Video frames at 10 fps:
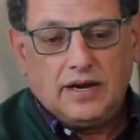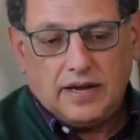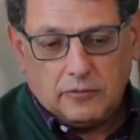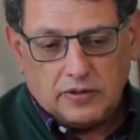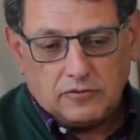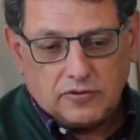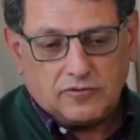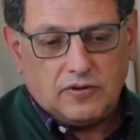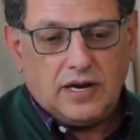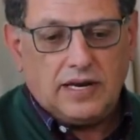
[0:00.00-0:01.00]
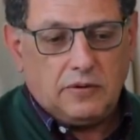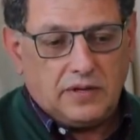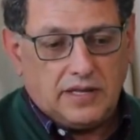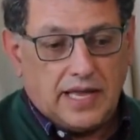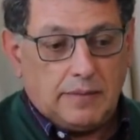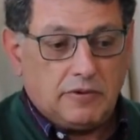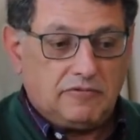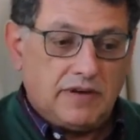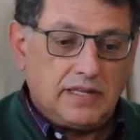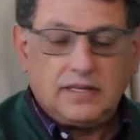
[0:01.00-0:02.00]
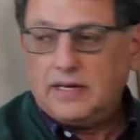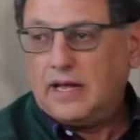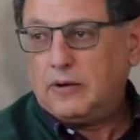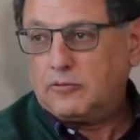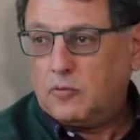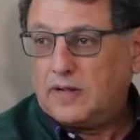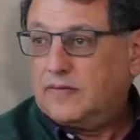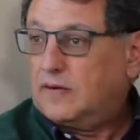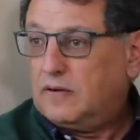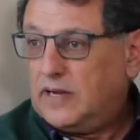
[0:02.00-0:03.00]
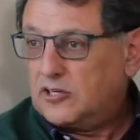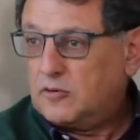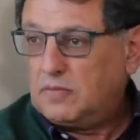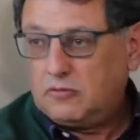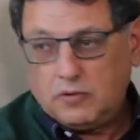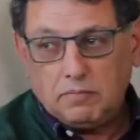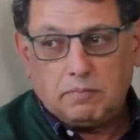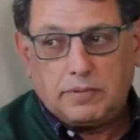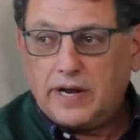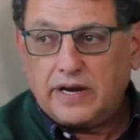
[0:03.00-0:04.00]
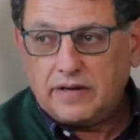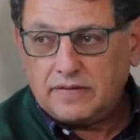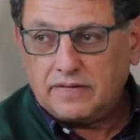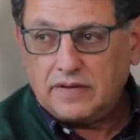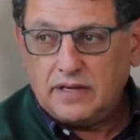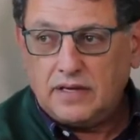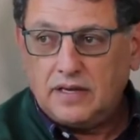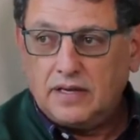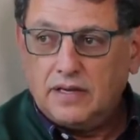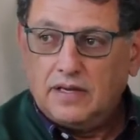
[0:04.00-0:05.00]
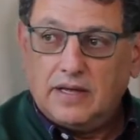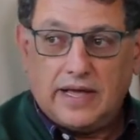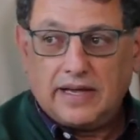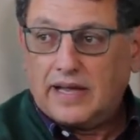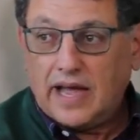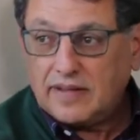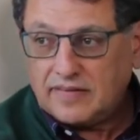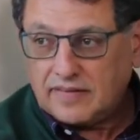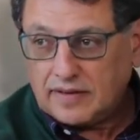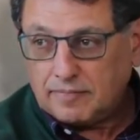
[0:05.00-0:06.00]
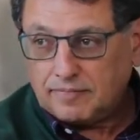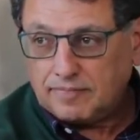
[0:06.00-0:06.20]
And I went to Australia with the aim of finding out what's the connection between pregnancy and cancer.